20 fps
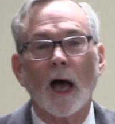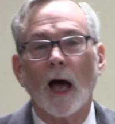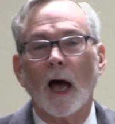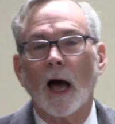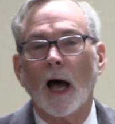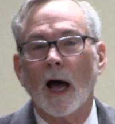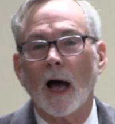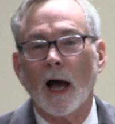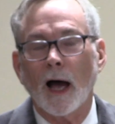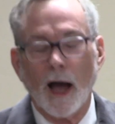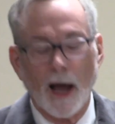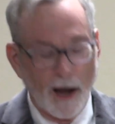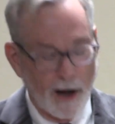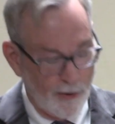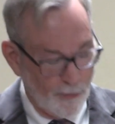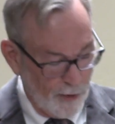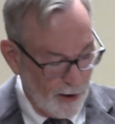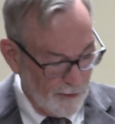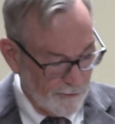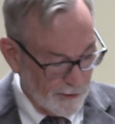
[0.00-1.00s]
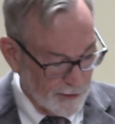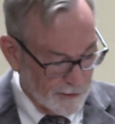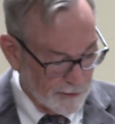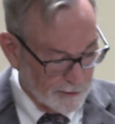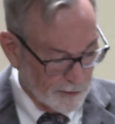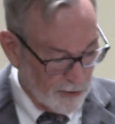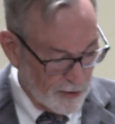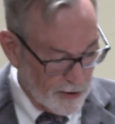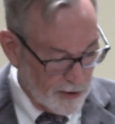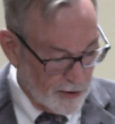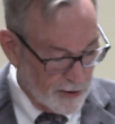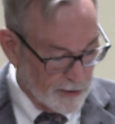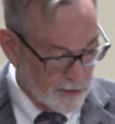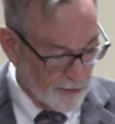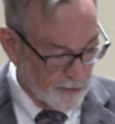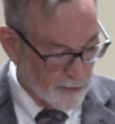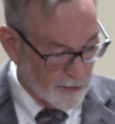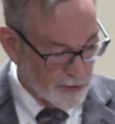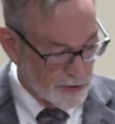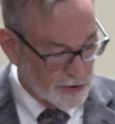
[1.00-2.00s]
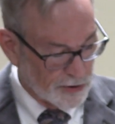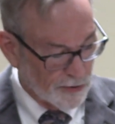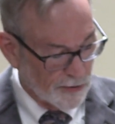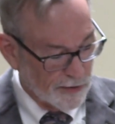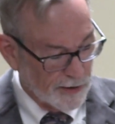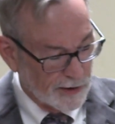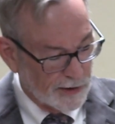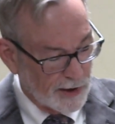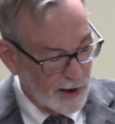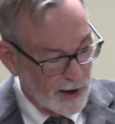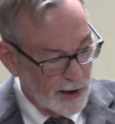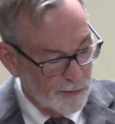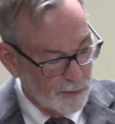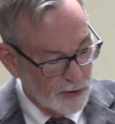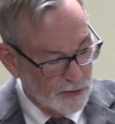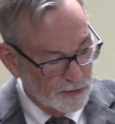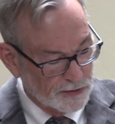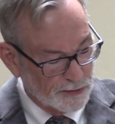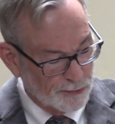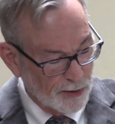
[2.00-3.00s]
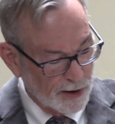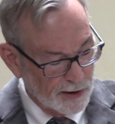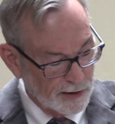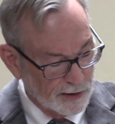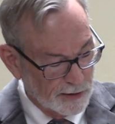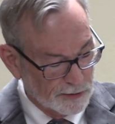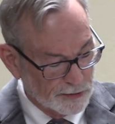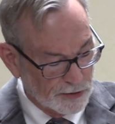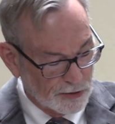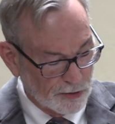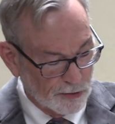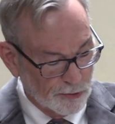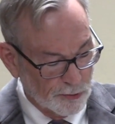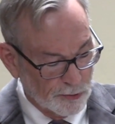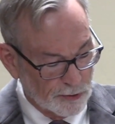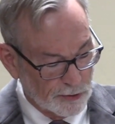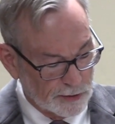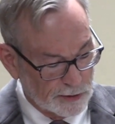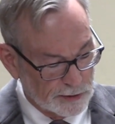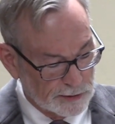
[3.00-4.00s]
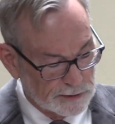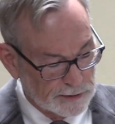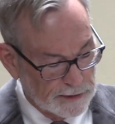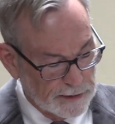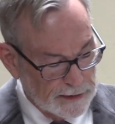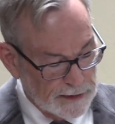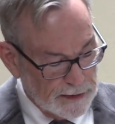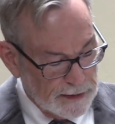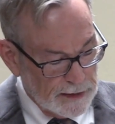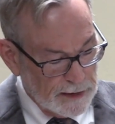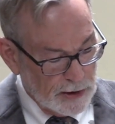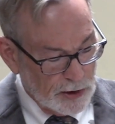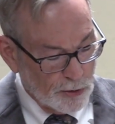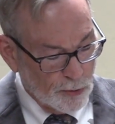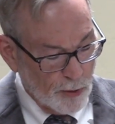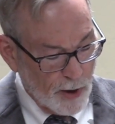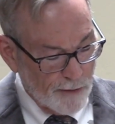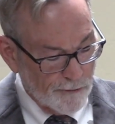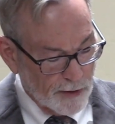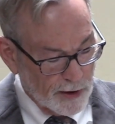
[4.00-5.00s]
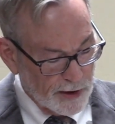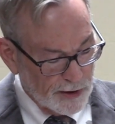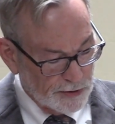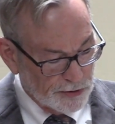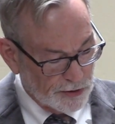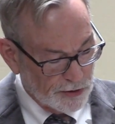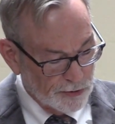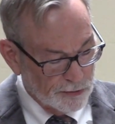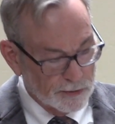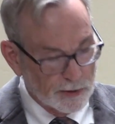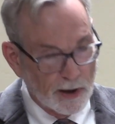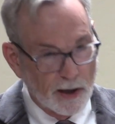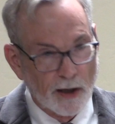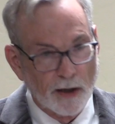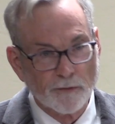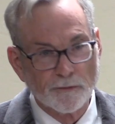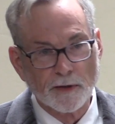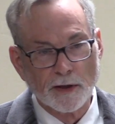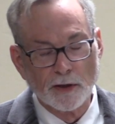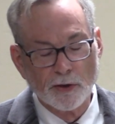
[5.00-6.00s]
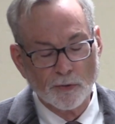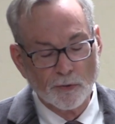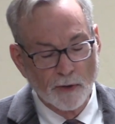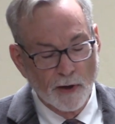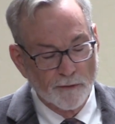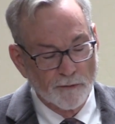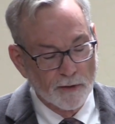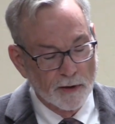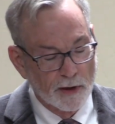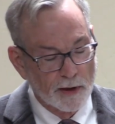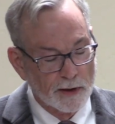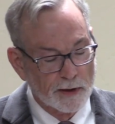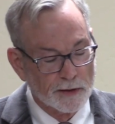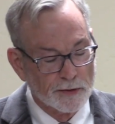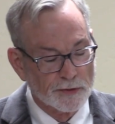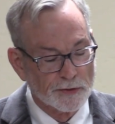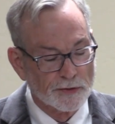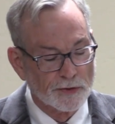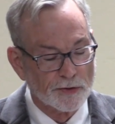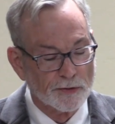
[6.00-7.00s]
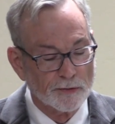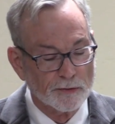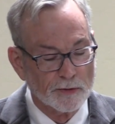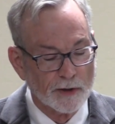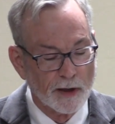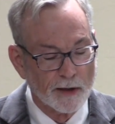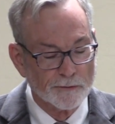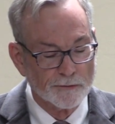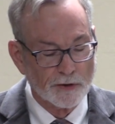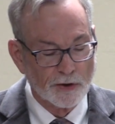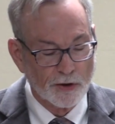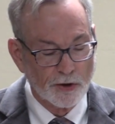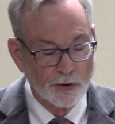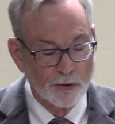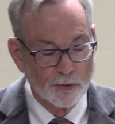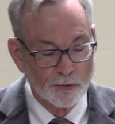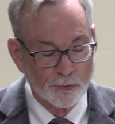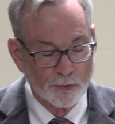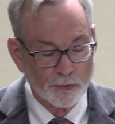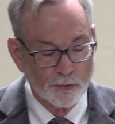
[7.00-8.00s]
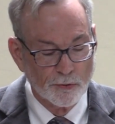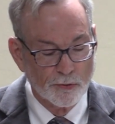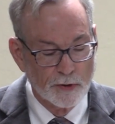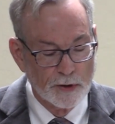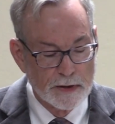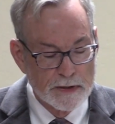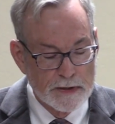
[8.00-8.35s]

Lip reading: however long or short a time you spent in school, whoever it is you love and whoever it is who loves you,